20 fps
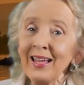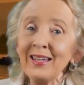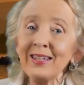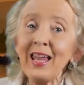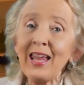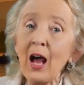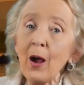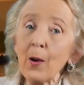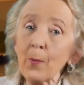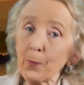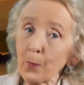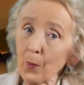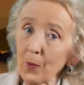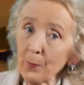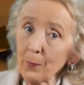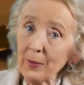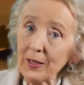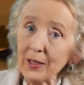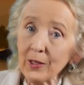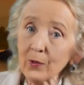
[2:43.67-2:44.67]
Now, when
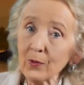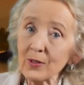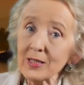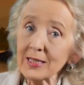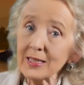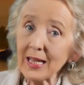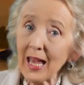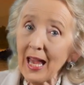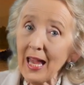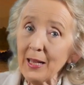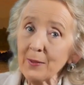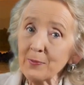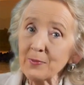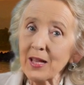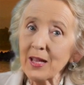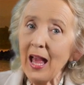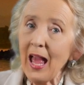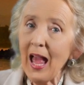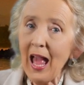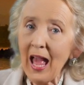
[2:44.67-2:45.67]
Peter escaped
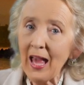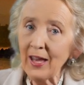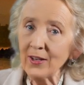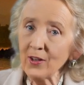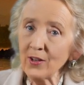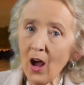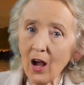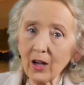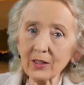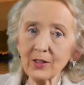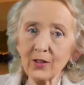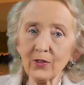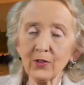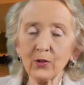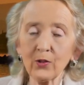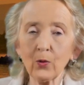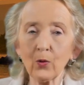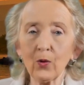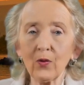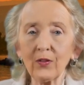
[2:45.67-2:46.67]
and knocked at the
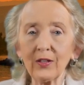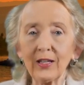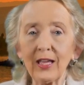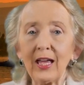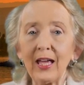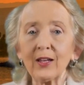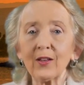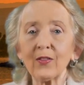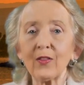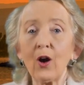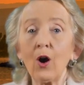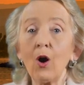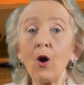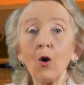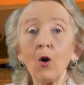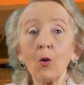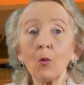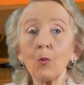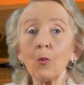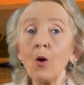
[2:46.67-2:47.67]
door of the gate of the
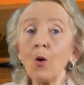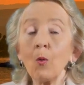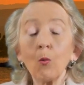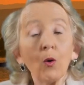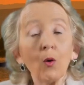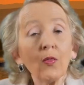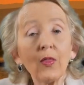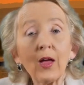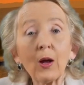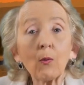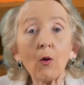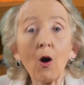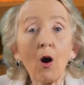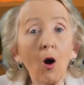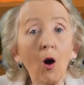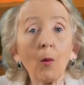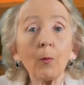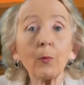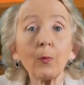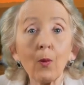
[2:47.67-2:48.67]
home where they were
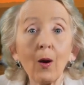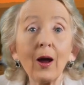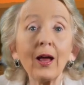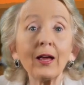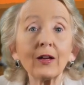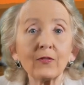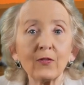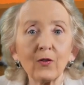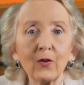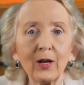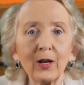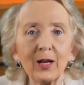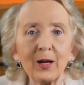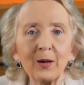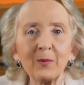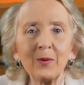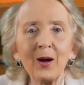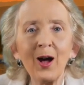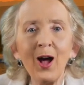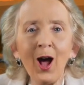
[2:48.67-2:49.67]
all praying for
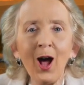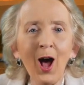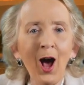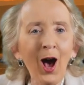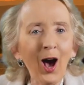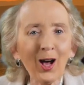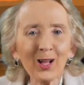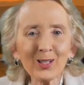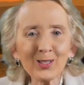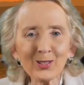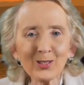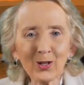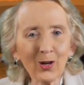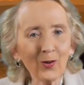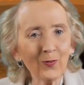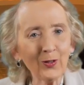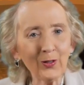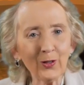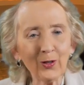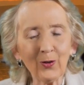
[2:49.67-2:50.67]
him, a
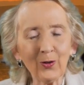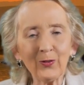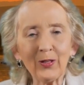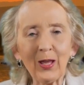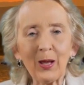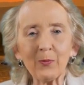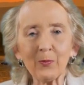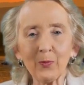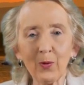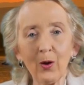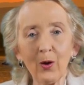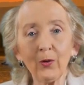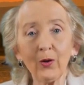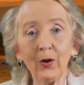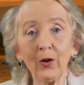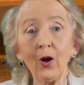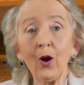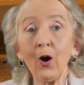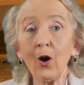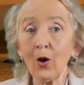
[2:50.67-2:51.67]
servant girl named
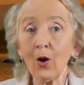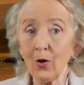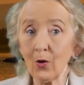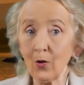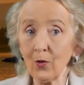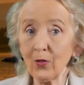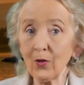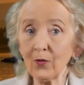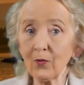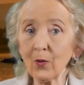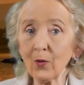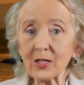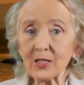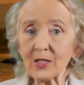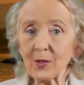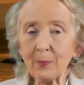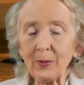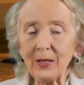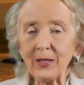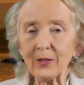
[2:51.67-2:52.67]
Rhoda heard the voice
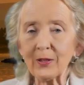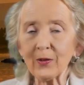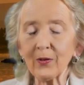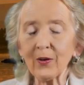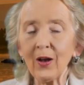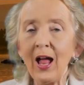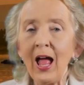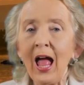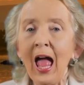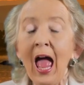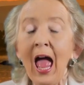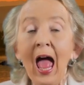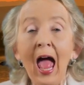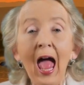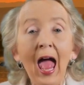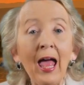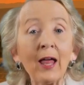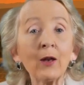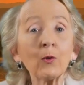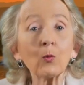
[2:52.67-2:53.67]
of Peter
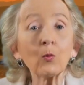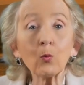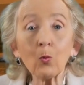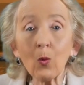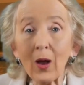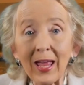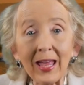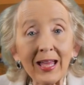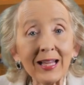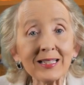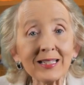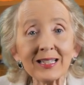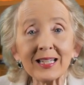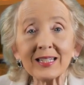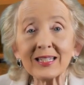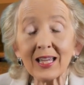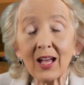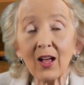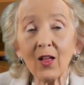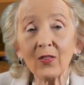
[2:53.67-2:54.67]
and ran to
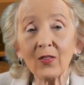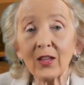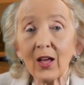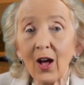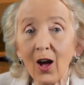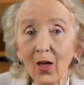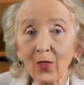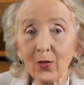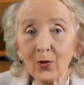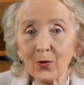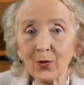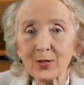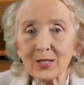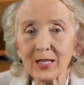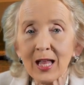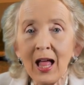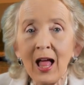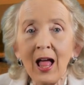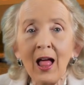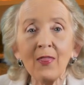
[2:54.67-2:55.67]
tell the others
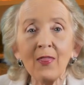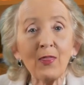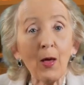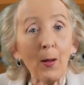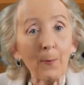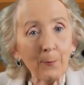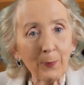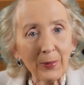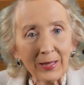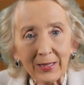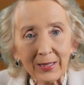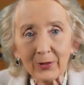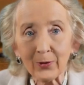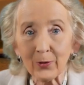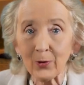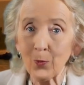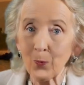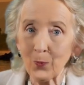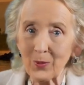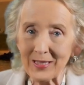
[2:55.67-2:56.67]
that
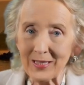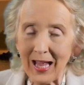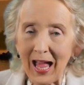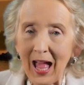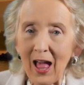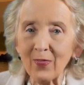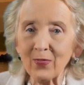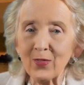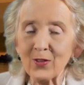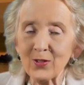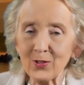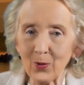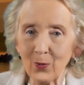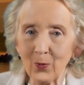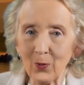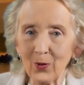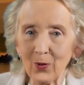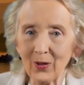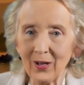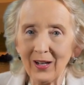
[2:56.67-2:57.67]
Peter was at the
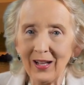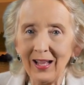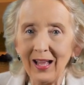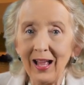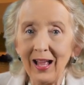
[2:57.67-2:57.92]
door.